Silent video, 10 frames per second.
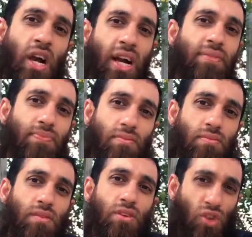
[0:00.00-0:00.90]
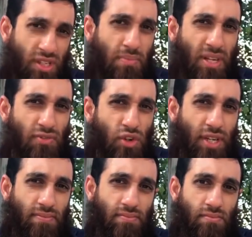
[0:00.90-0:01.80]
Okay? So is it a matter of
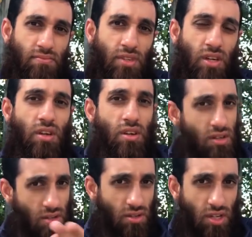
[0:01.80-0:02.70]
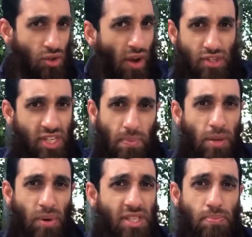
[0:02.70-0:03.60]
creed? You have to stick by
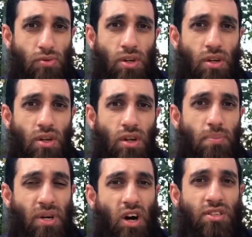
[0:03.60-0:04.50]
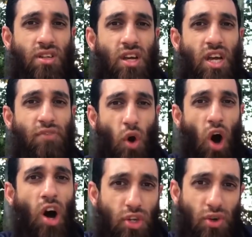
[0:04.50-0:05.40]
your principle. Because if you're
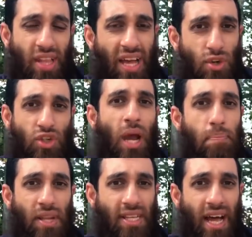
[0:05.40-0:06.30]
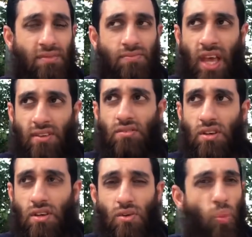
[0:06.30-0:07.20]
arguing that, you're championing that, then
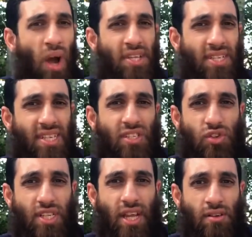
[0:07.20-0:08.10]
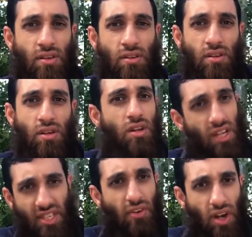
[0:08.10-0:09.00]
why isn't this creed then?
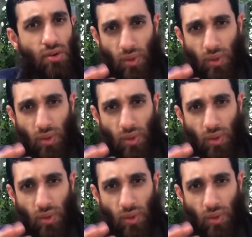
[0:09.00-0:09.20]
Let's carry on.